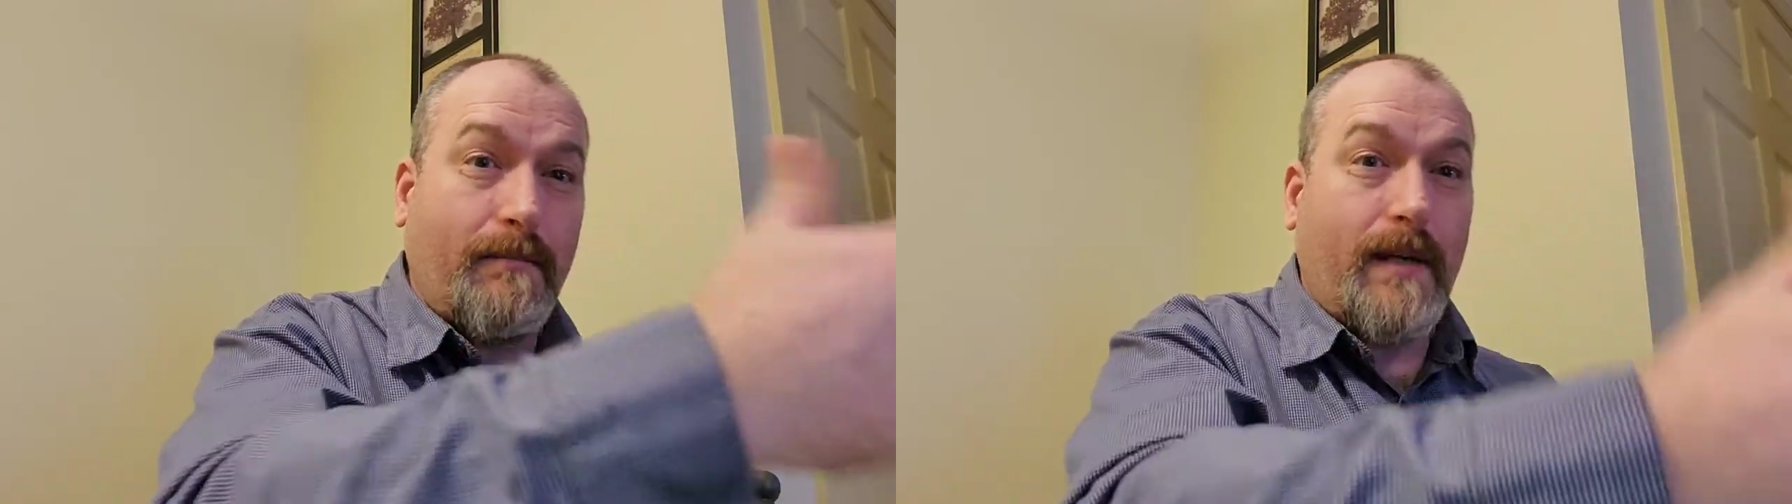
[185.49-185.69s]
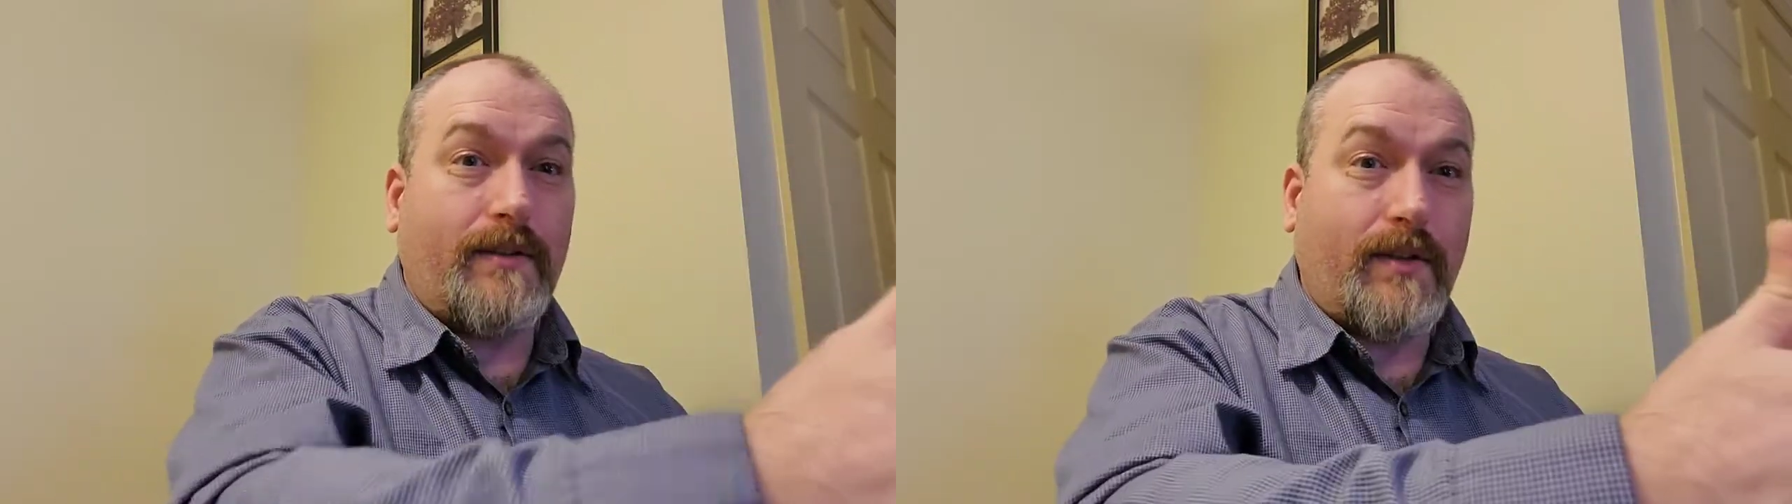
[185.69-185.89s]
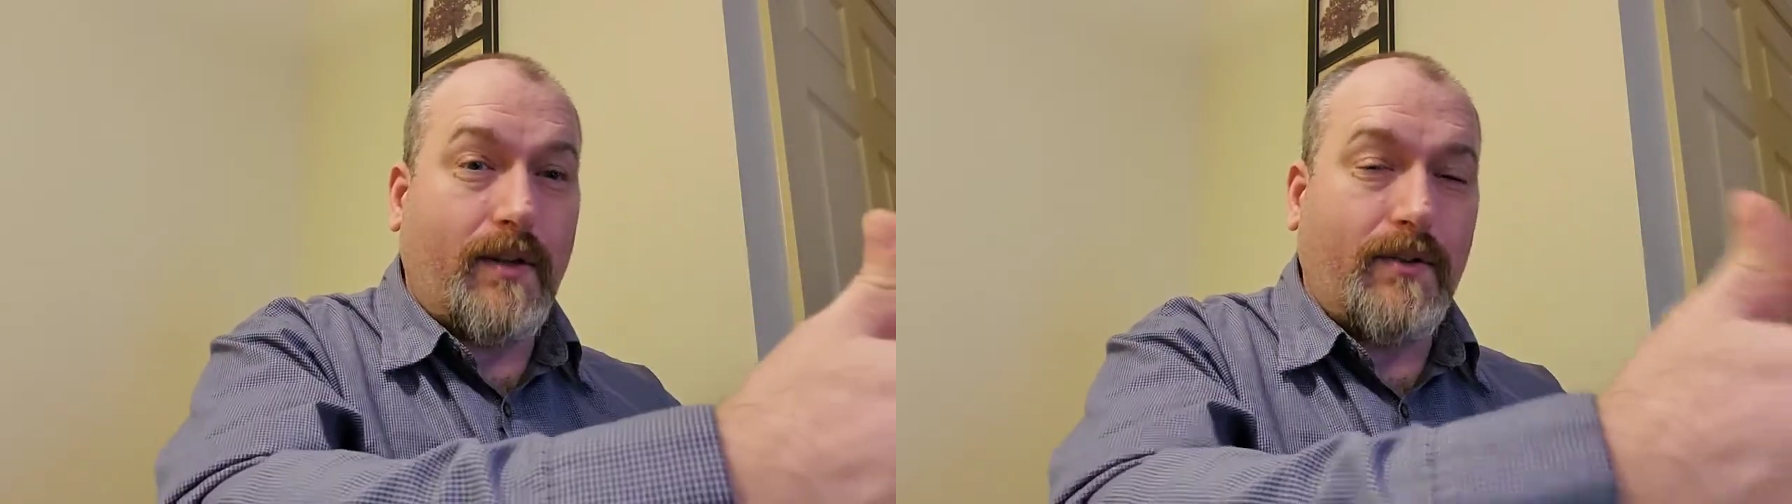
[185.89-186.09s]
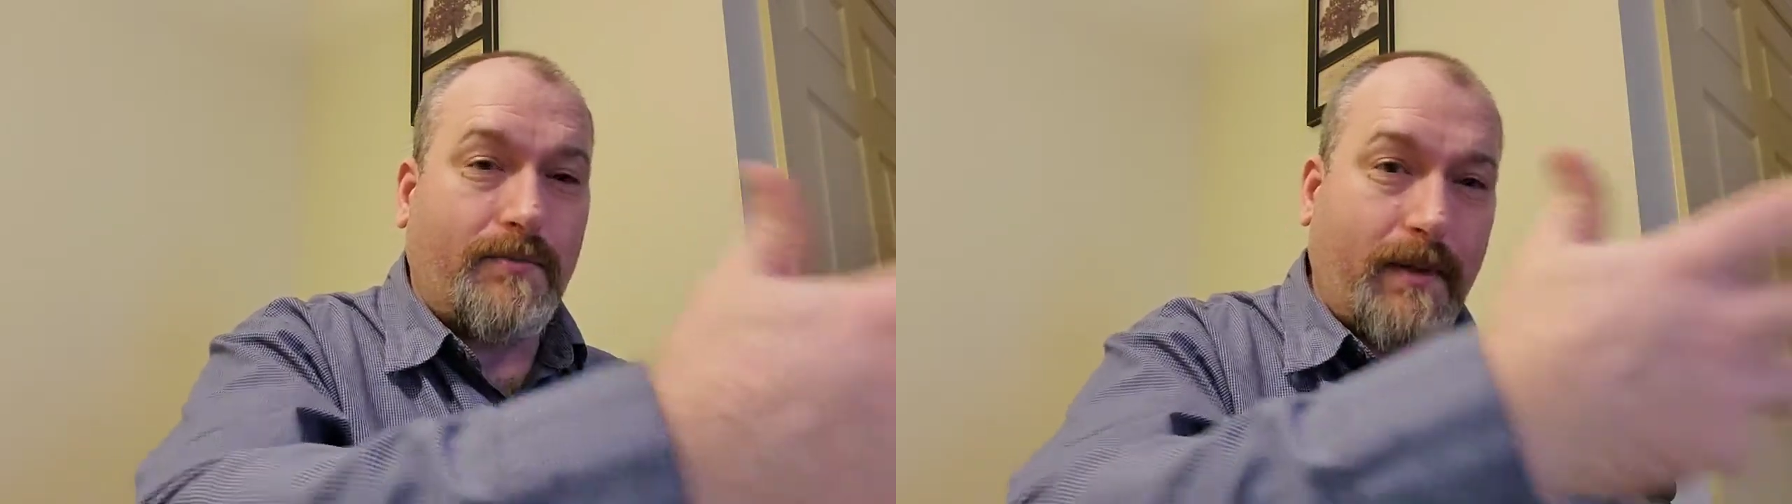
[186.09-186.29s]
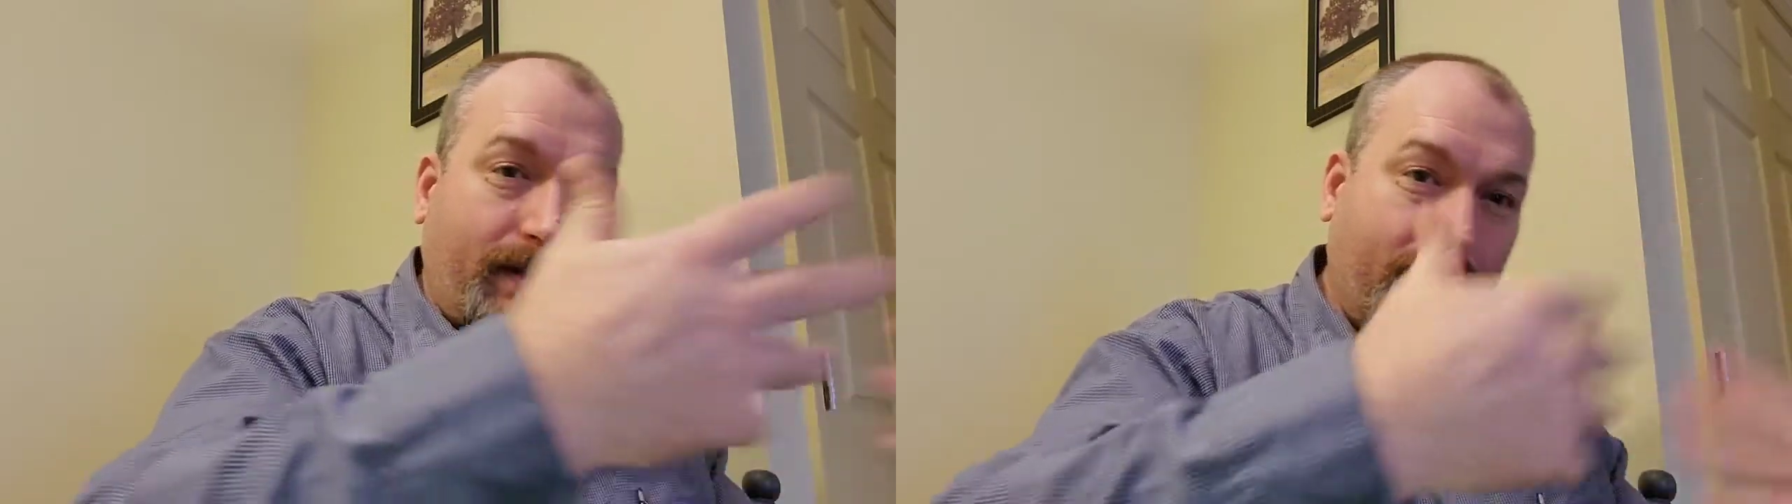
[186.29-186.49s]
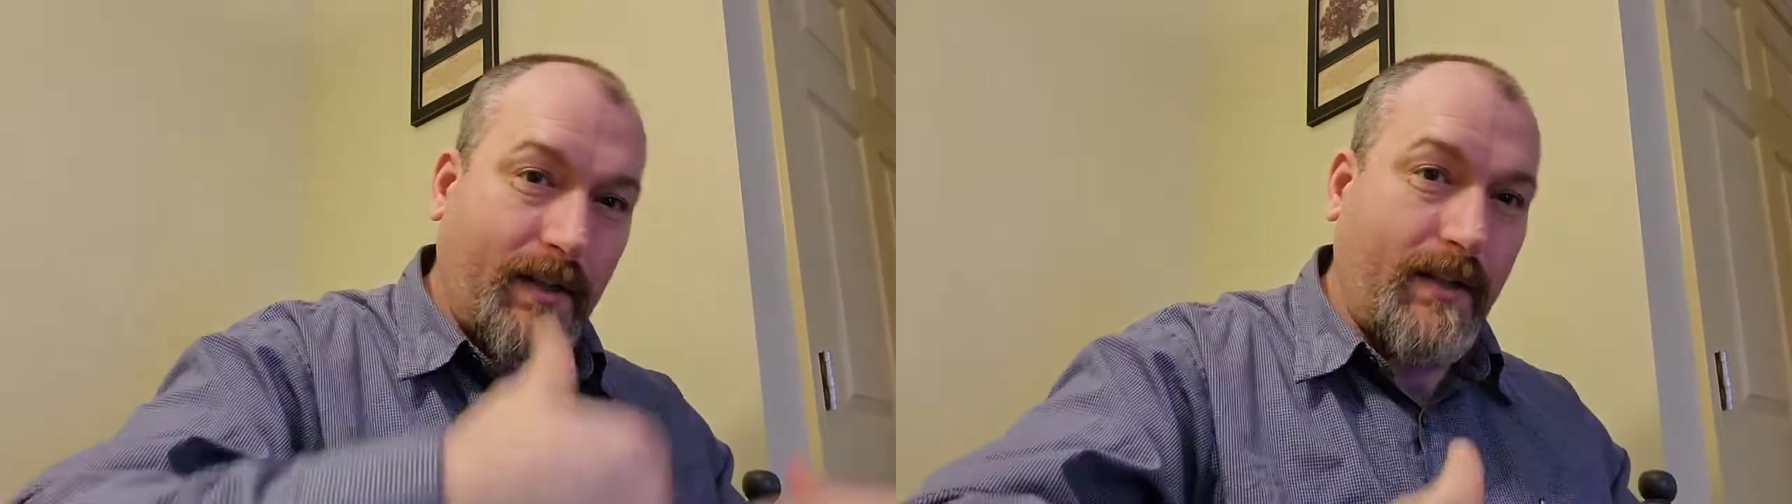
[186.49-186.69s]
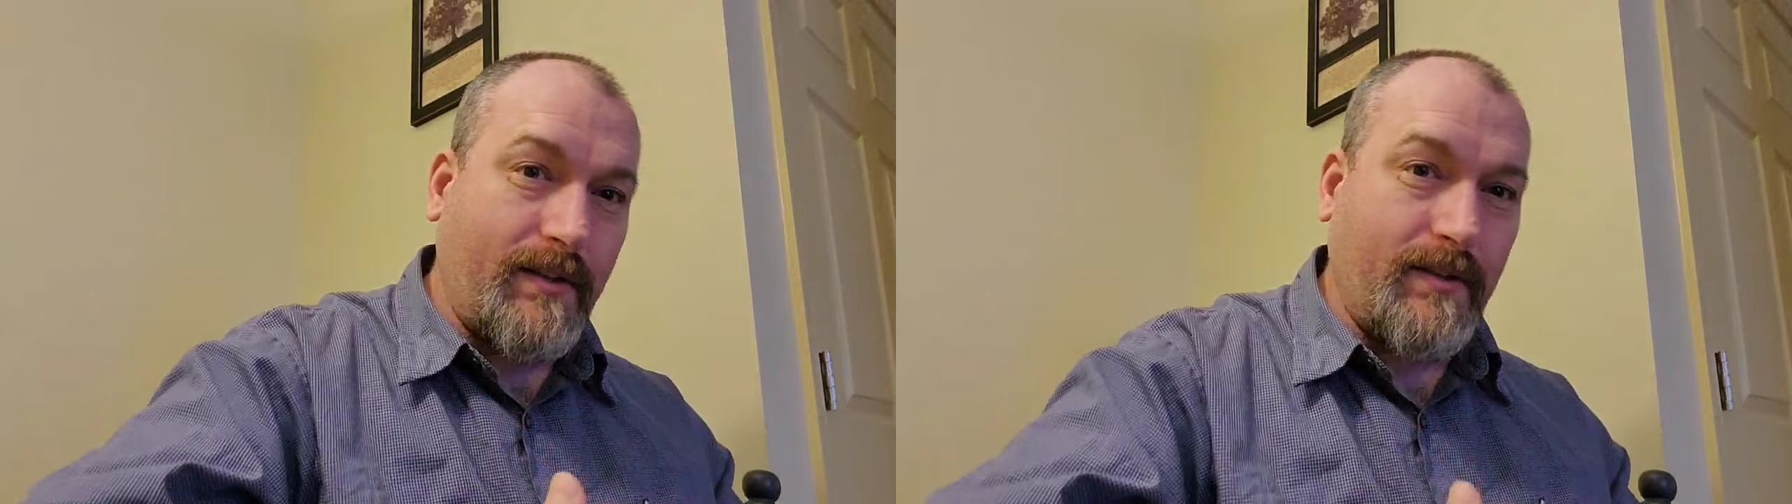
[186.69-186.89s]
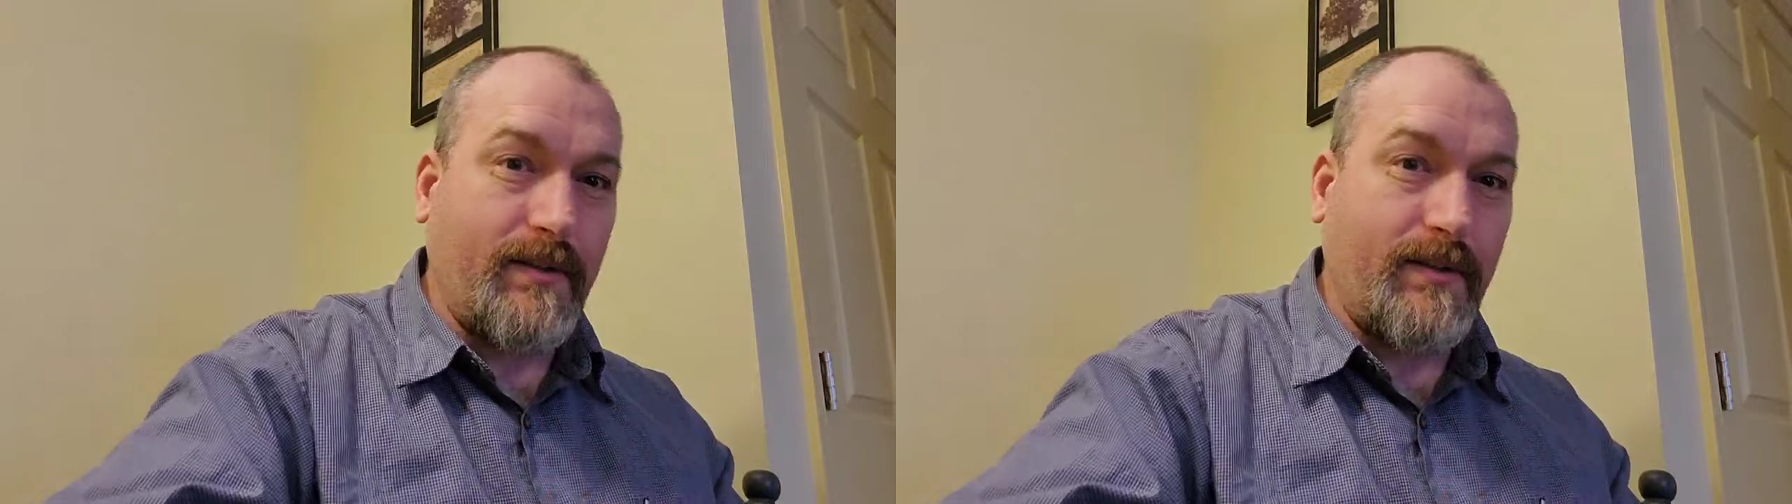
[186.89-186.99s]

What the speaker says: Monthall's presentation